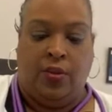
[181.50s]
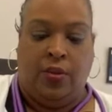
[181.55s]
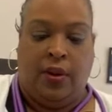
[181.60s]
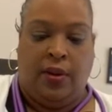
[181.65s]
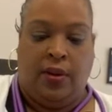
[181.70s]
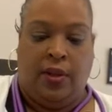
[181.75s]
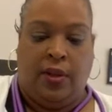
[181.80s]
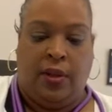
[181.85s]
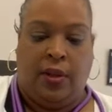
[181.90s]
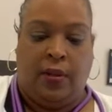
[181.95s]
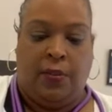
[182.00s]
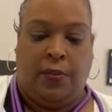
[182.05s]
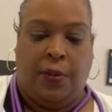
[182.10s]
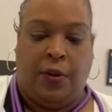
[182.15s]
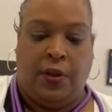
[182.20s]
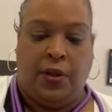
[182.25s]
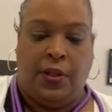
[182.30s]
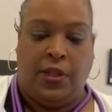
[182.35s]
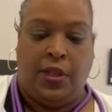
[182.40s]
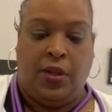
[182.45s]
of the
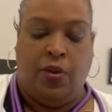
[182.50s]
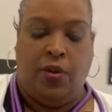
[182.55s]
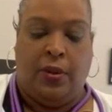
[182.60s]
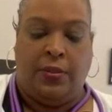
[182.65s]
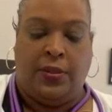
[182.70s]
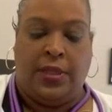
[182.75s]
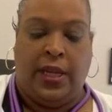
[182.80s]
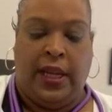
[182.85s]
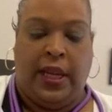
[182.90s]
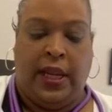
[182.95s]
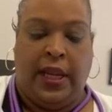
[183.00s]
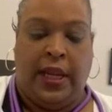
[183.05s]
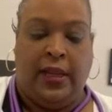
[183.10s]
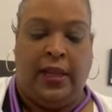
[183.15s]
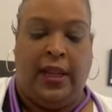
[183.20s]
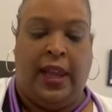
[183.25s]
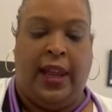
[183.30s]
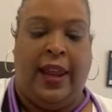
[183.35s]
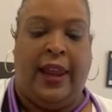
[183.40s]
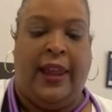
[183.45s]
person who
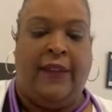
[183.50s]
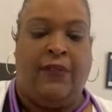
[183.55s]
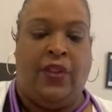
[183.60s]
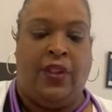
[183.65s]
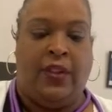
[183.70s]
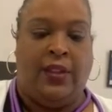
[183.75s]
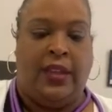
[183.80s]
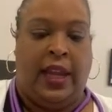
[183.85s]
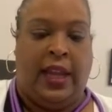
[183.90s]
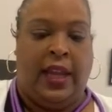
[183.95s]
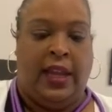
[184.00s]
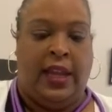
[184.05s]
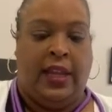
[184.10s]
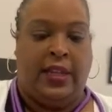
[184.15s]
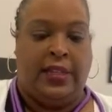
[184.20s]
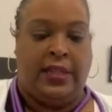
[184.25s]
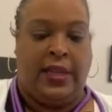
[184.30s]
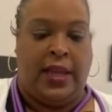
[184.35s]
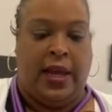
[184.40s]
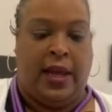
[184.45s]
obtained, and the date and
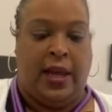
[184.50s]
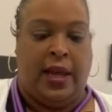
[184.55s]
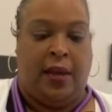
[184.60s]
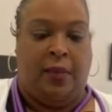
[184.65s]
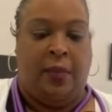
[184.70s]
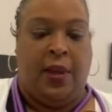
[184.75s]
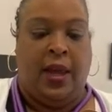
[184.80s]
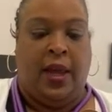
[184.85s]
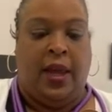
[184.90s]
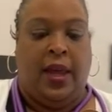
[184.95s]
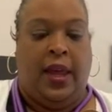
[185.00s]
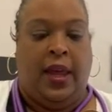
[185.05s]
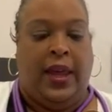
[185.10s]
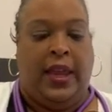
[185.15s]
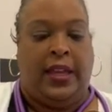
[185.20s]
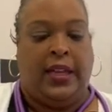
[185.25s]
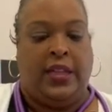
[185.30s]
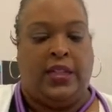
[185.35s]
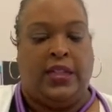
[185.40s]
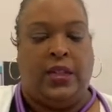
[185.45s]
time.
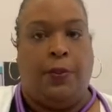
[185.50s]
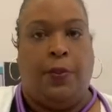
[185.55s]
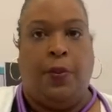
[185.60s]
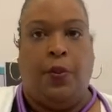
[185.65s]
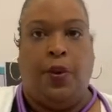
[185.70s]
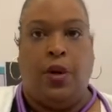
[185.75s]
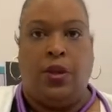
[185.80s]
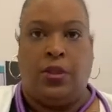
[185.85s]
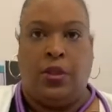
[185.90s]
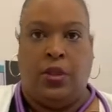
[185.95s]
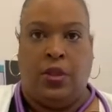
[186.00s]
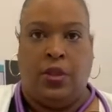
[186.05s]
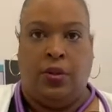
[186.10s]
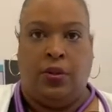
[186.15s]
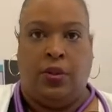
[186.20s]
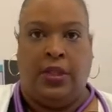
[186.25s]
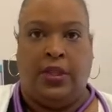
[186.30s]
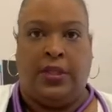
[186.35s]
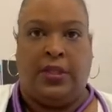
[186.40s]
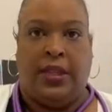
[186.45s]
And it's important to do
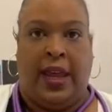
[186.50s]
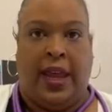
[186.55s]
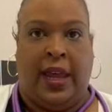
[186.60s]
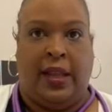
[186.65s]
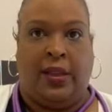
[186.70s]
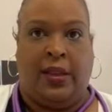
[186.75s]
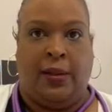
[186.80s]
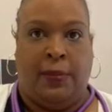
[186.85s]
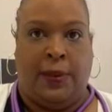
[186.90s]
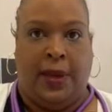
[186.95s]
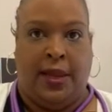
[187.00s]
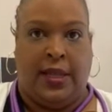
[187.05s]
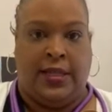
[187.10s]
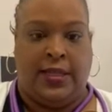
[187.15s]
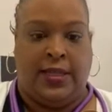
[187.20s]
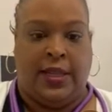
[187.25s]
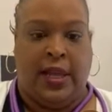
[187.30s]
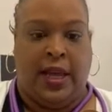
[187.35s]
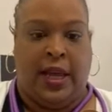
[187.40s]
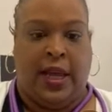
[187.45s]
this at the
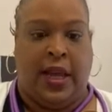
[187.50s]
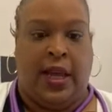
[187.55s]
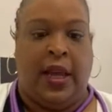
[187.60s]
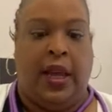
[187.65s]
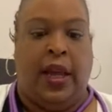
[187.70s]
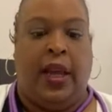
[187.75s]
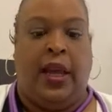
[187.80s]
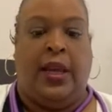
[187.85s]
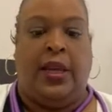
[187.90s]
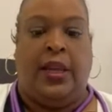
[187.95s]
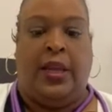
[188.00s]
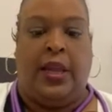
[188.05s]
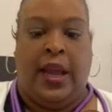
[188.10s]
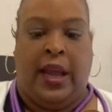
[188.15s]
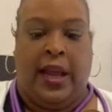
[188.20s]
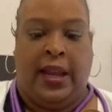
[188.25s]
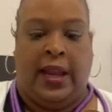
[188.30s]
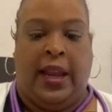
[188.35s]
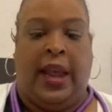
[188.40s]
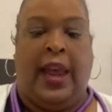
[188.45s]
bedside,
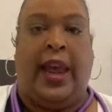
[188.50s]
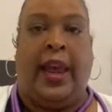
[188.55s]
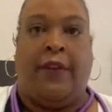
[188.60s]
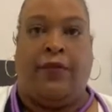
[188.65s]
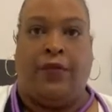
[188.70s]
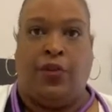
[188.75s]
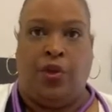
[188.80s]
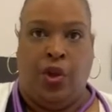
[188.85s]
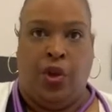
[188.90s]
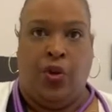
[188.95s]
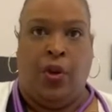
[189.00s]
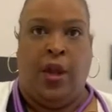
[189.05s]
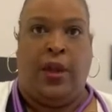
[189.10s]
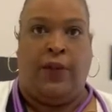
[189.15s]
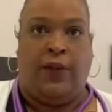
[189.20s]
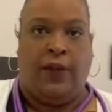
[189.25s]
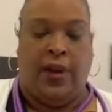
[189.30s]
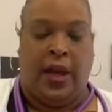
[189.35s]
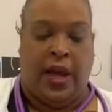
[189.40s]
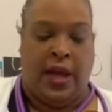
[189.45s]
not after you
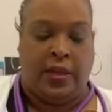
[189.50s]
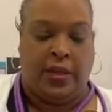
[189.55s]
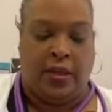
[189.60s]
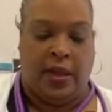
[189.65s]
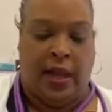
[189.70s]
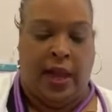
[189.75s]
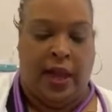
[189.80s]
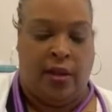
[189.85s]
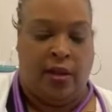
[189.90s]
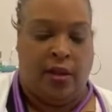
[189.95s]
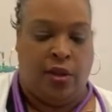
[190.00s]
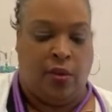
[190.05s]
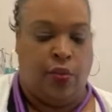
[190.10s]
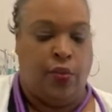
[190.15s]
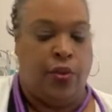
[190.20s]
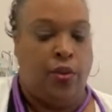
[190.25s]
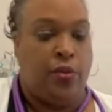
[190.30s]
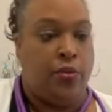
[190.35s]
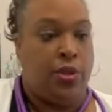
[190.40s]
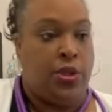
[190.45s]
have gotten out of the
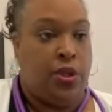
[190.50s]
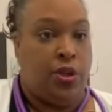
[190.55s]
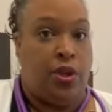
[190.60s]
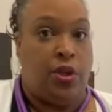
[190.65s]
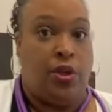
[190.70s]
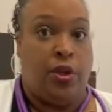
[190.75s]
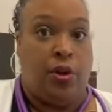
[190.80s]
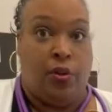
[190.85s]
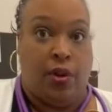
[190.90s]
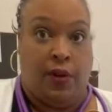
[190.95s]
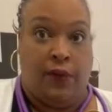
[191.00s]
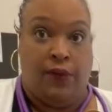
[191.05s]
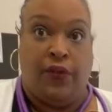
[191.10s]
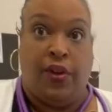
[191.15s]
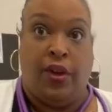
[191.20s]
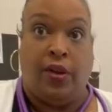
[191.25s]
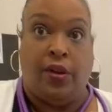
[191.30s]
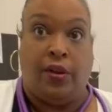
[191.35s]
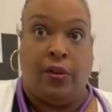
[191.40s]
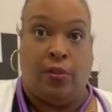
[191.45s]
room, so you don't
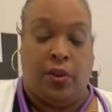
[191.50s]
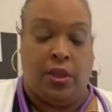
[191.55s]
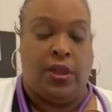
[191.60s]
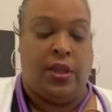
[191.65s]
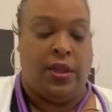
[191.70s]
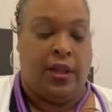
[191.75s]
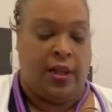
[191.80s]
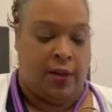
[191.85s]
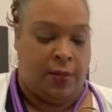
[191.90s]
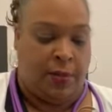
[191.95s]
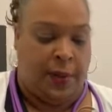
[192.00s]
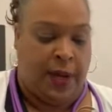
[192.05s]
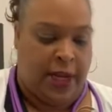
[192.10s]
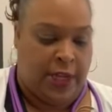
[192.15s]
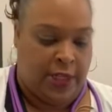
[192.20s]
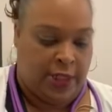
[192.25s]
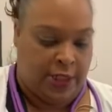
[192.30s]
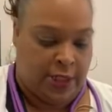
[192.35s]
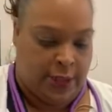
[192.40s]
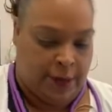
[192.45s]
confuse it with another
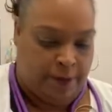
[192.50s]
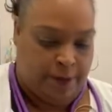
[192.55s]
patient.